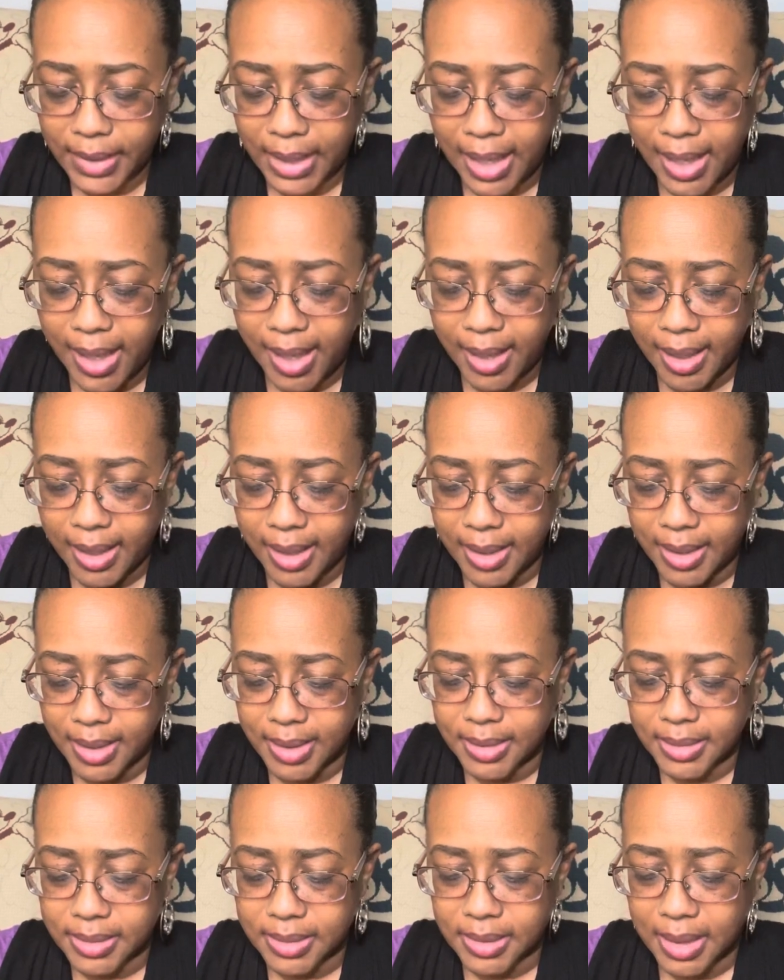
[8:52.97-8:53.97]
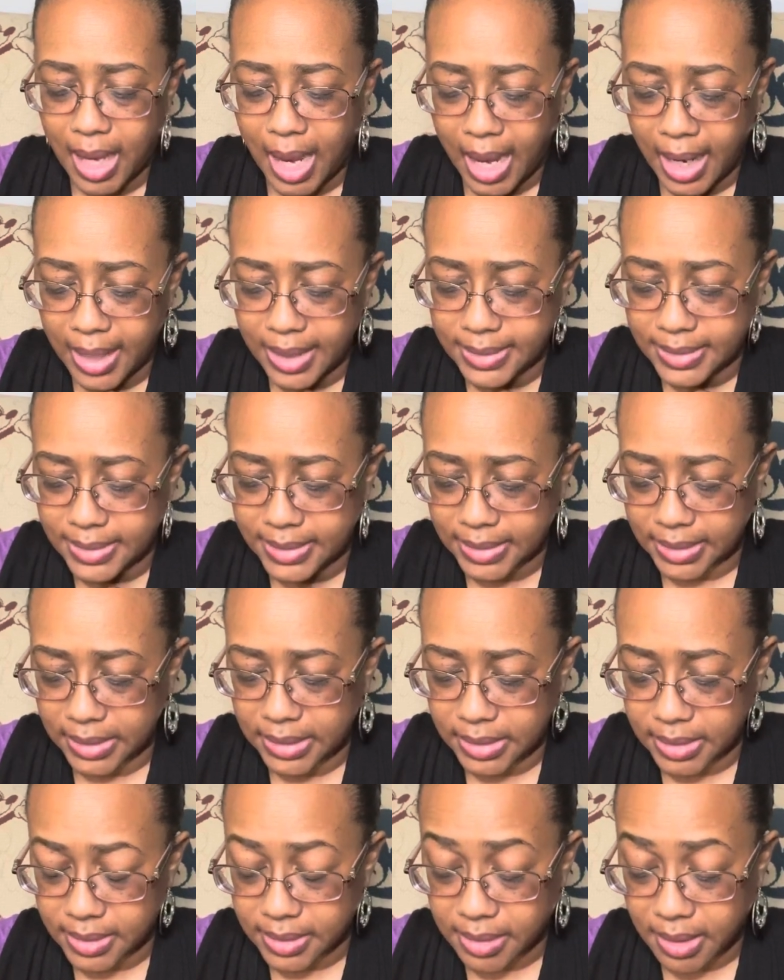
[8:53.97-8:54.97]
And I had
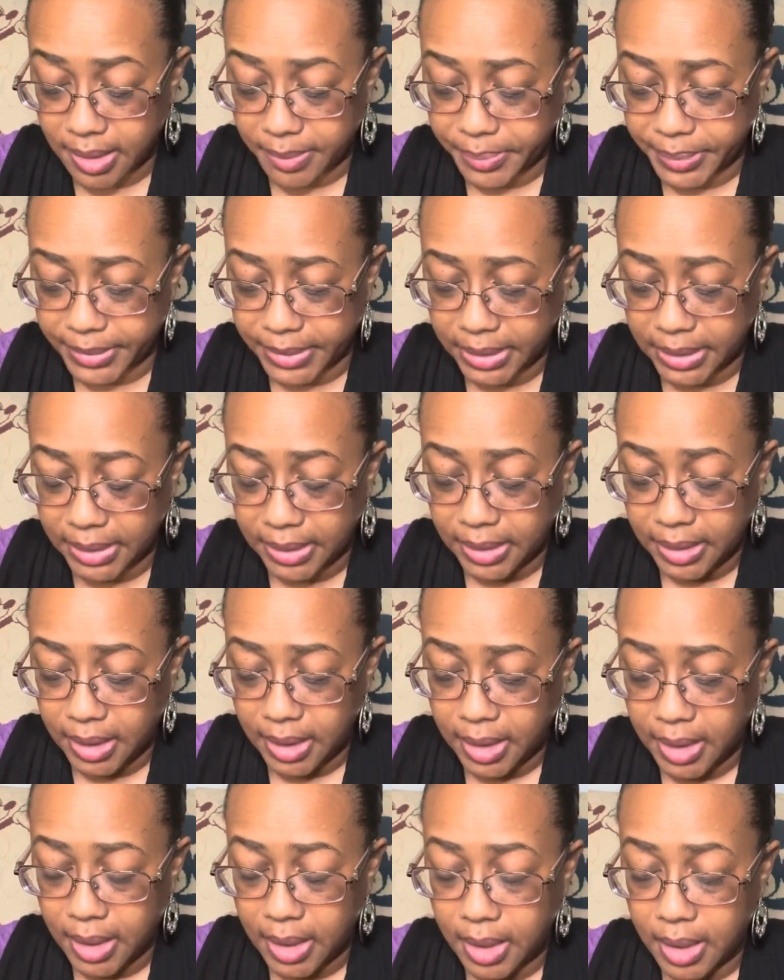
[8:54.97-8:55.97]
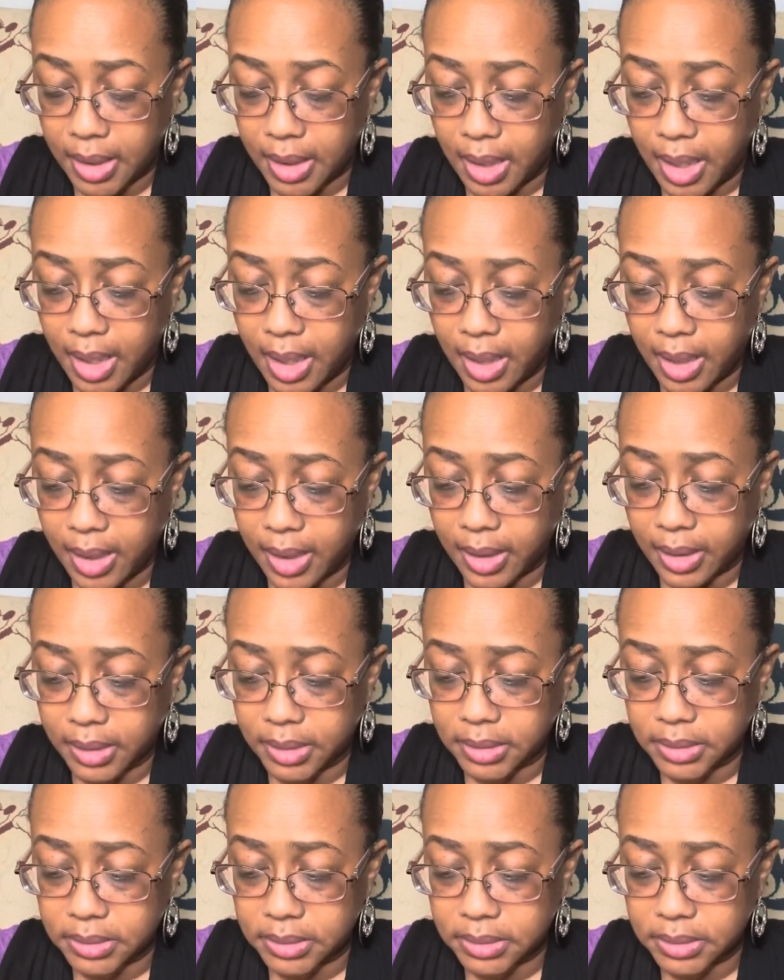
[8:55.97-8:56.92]
seen this company, I